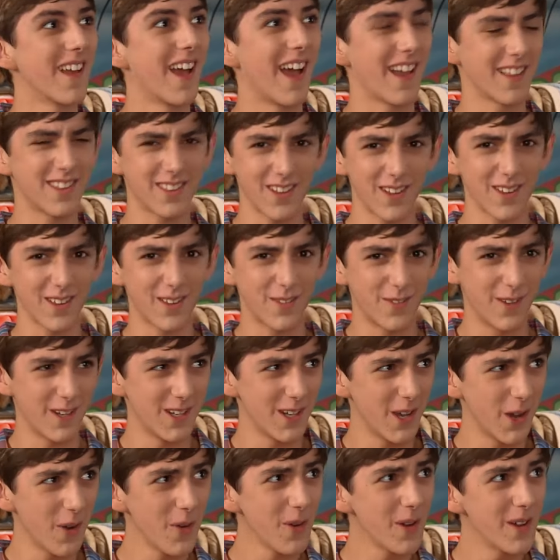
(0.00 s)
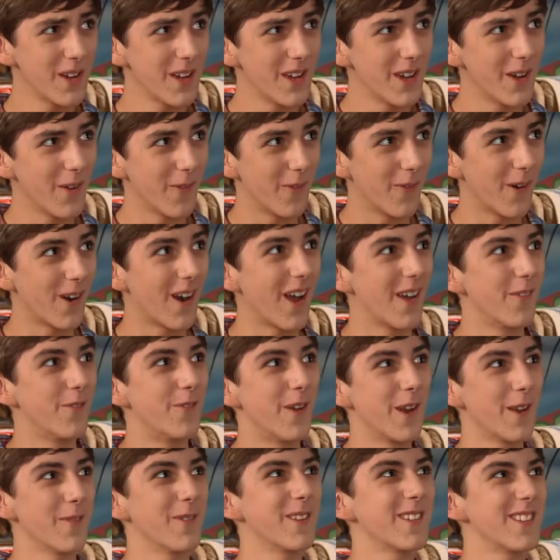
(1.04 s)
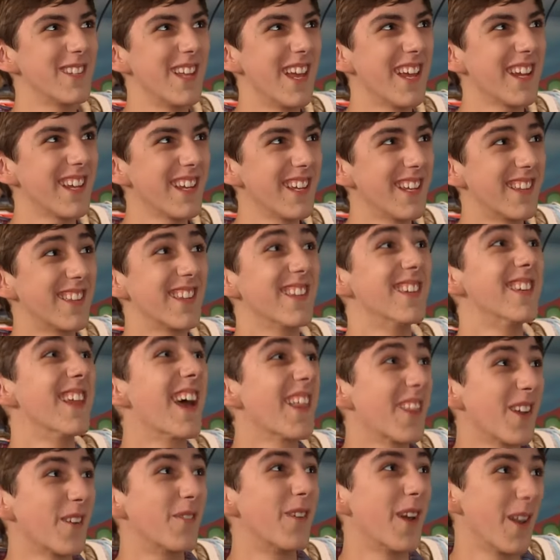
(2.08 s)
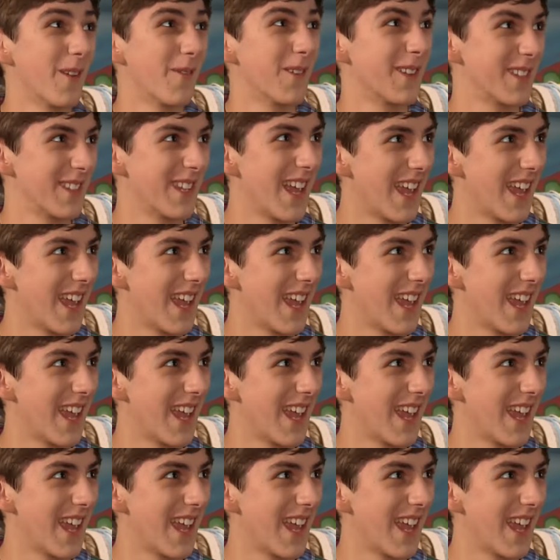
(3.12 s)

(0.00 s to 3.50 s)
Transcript: I saw this video where a venomous snake eats another venomous